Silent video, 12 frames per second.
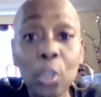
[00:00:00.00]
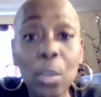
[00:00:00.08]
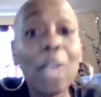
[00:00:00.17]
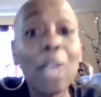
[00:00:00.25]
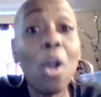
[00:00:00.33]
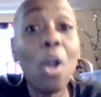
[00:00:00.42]

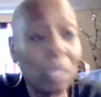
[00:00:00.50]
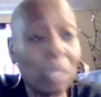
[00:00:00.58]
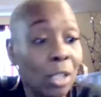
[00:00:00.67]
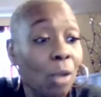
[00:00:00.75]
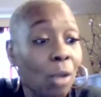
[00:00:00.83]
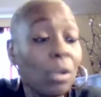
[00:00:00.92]
And
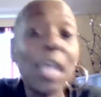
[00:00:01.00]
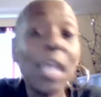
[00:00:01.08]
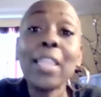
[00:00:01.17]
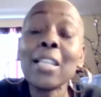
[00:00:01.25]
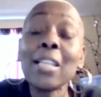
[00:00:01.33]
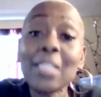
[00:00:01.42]
also,
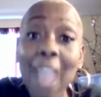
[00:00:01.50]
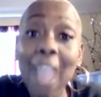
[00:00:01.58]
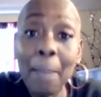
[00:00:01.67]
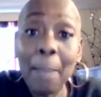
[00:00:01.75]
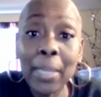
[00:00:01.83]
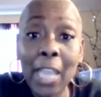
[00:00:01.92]
they're
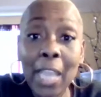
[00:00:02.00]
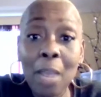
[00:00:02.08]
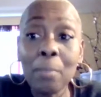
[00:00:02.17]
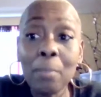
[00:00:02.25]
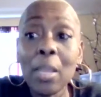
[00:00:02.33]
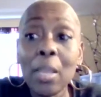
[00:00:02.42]
stopping
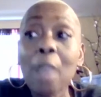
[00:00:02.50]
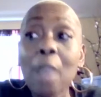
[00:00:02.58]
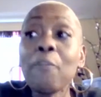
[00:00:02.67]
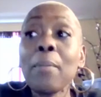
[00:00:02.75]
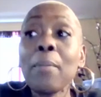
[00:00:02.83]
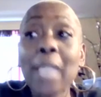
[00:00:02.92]
him
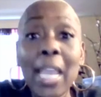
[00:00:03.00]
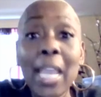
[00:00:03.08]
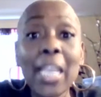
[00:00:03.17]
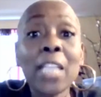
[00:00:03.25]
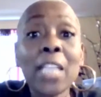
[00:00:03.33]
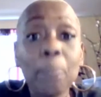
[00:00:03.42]
from getting
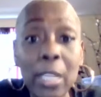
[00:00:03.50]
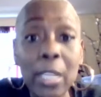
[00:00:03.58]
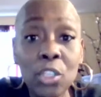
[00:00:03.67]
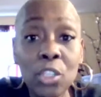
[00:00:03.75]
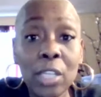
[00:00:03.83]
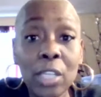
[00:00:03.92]
his
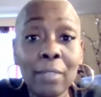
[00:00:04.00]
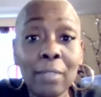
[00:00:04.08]
pension.